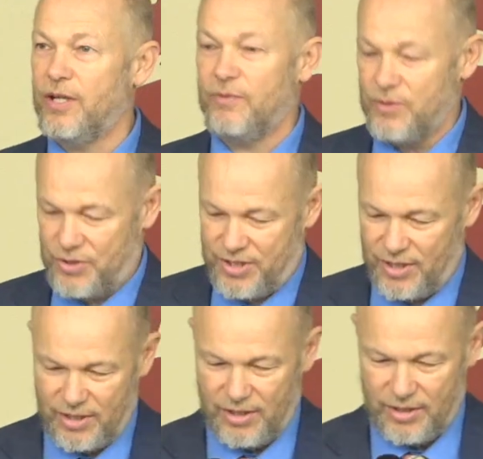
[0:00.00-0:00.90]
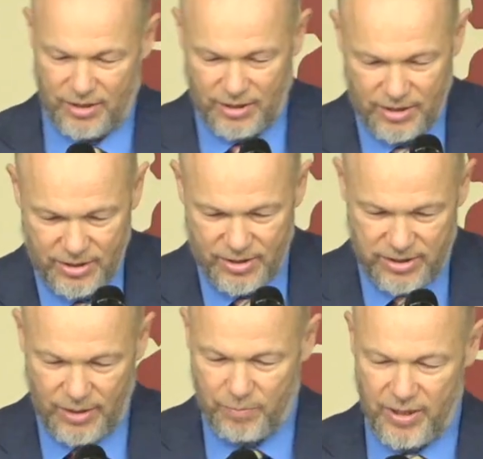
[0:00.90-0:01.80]
It was
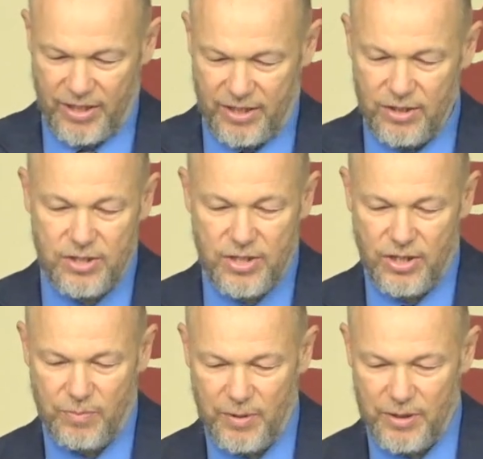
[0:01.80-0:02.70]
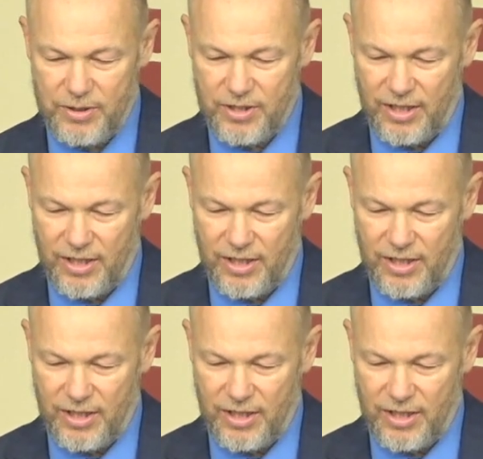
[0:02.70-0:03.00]
slim pickings, but